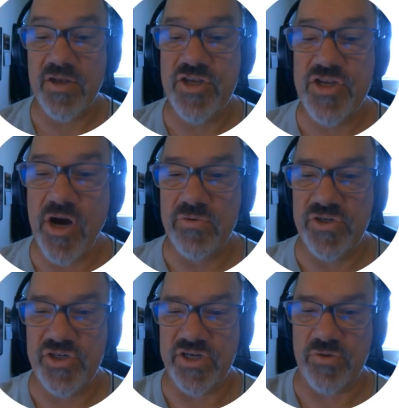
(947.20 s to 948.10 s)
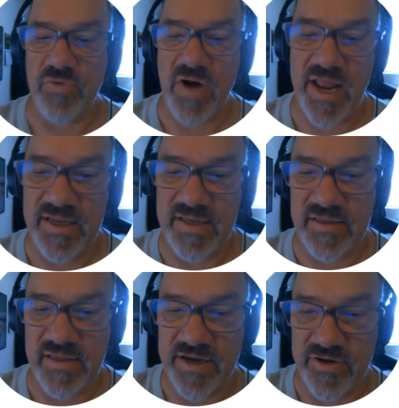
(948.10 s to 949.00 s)
don't just write
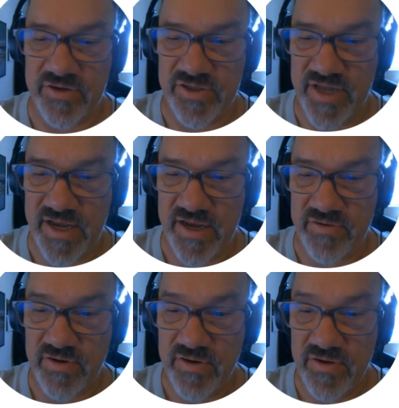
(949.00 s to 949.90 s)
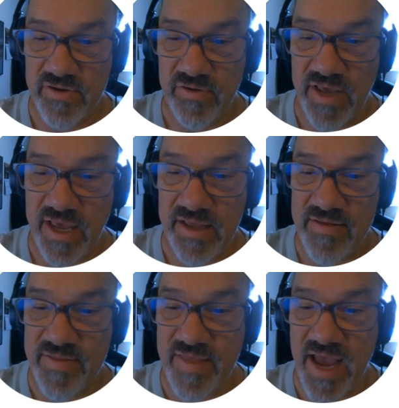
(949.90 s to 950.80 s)
letters down. Okay,
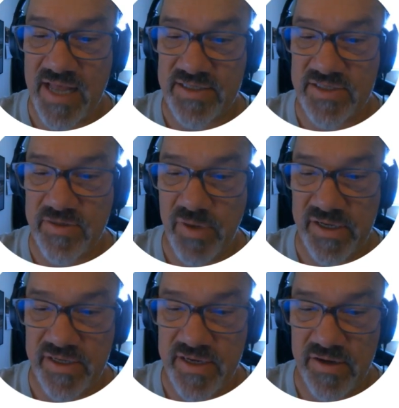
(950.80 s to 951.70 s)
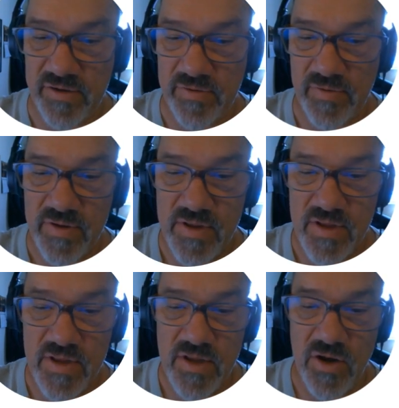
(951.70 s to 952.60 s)
that's a big deal.
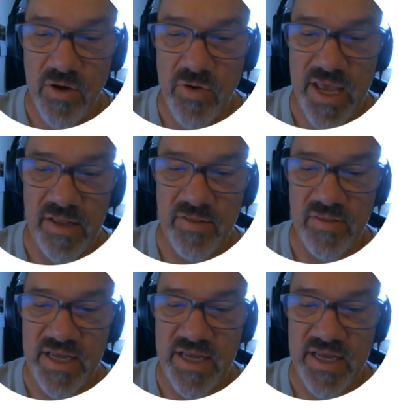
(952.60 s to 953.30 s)
Okay,